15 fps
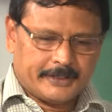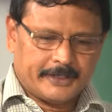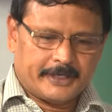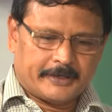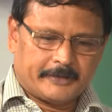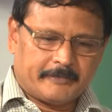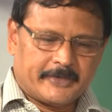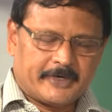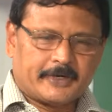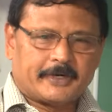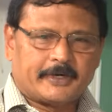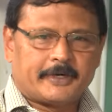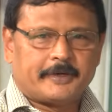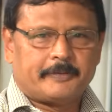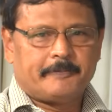Yeah,
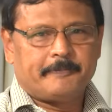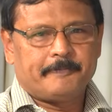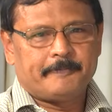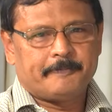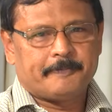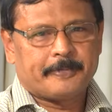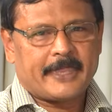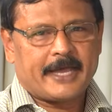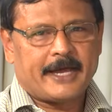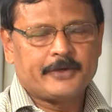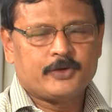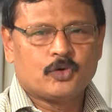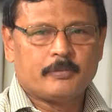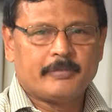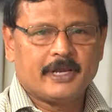
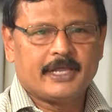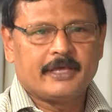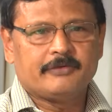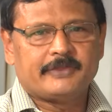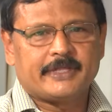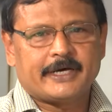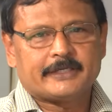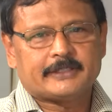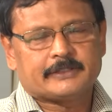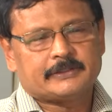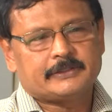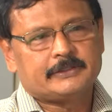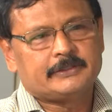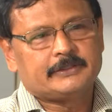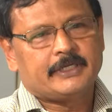I do believe that
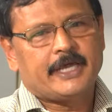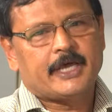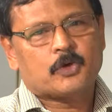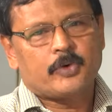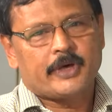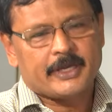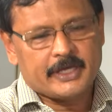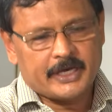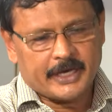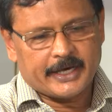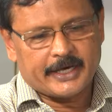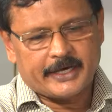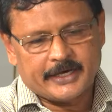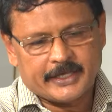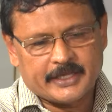acquiring a
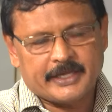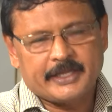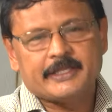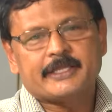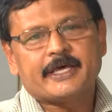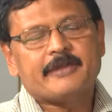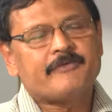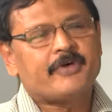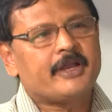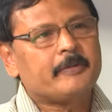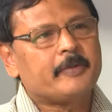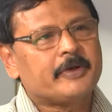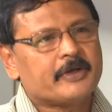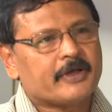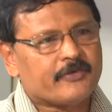higher degree in the
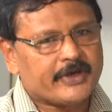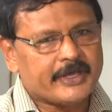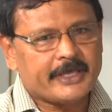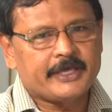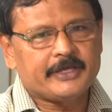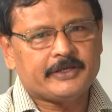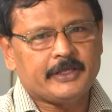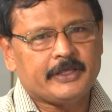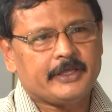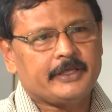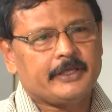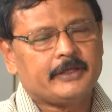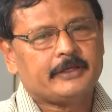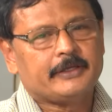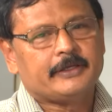environment of
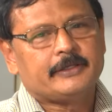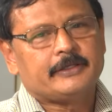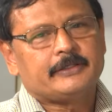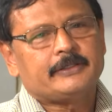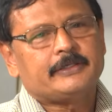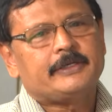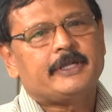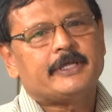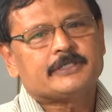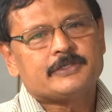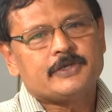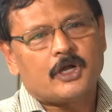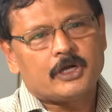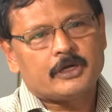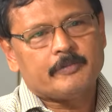IIT does
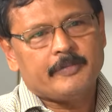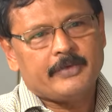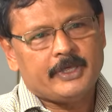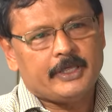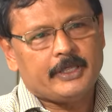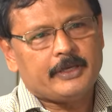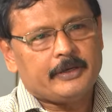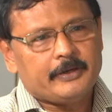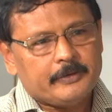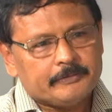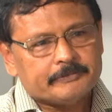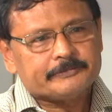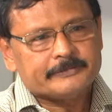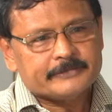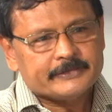not mean
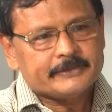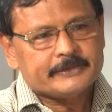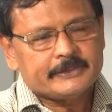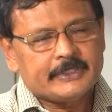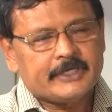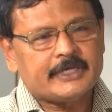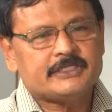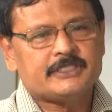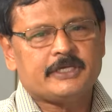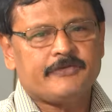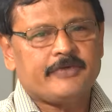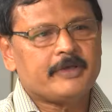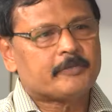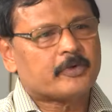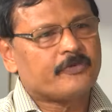
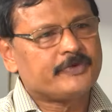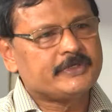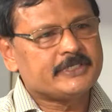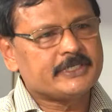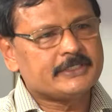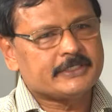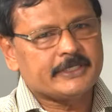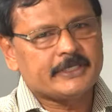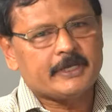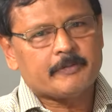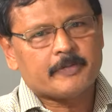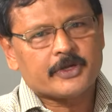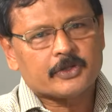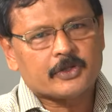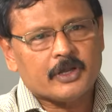achieving proficiency in a
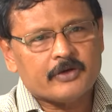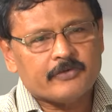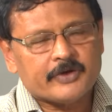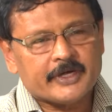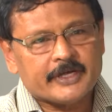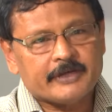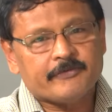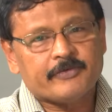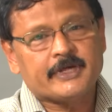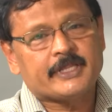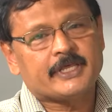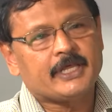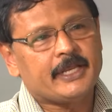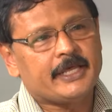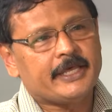particular
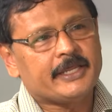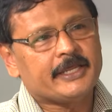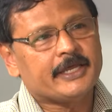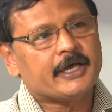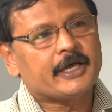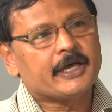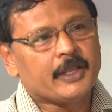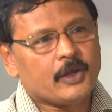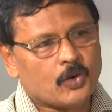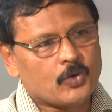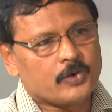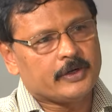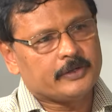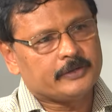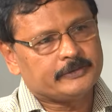vertical area
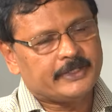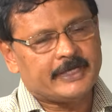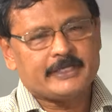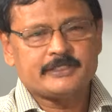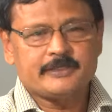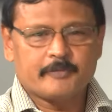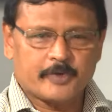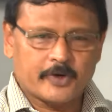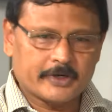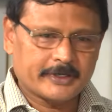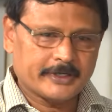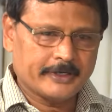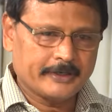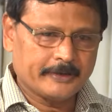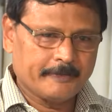alone. That is
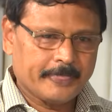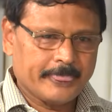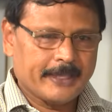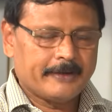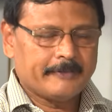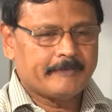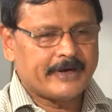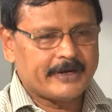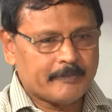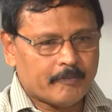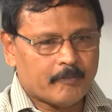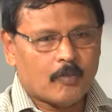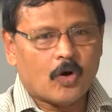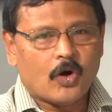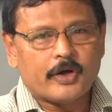important, but
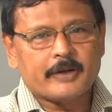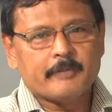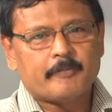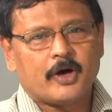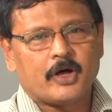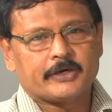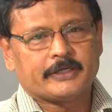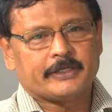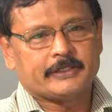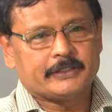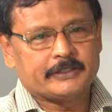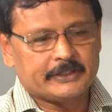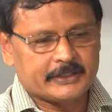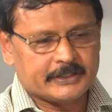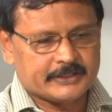more
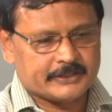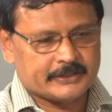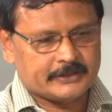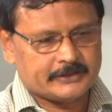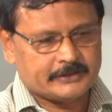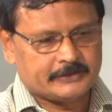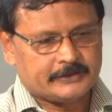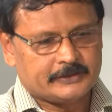important is